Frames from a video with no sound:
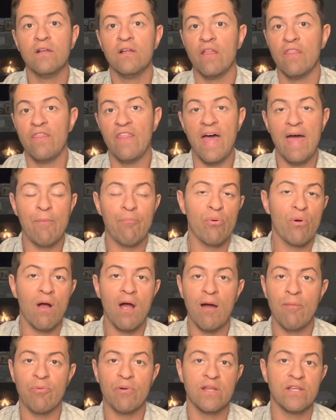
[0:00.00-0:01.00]
That
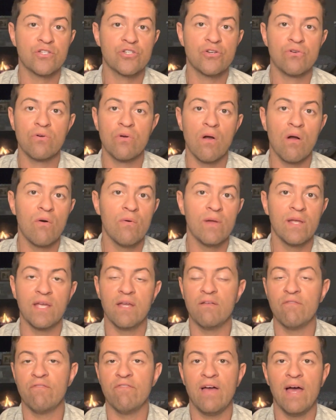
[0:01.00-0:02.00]
property is growing
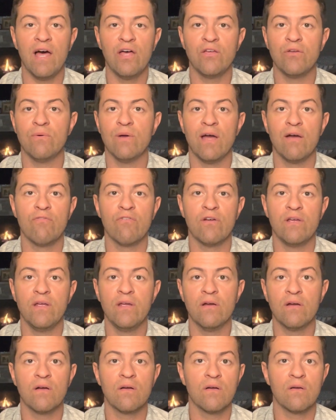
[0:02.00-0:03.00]
in value every
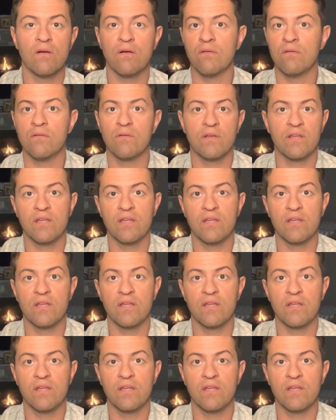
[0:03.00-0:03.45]
year.